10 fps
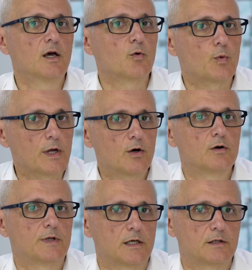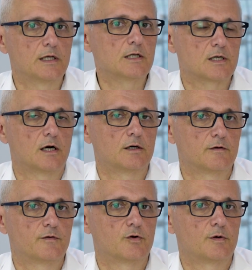We know that these are the
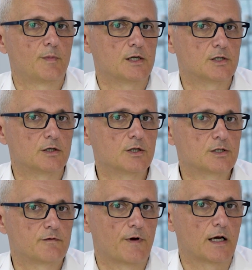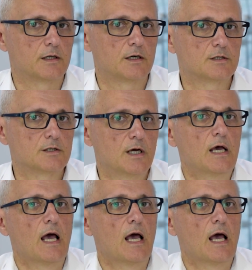4 major risk factors,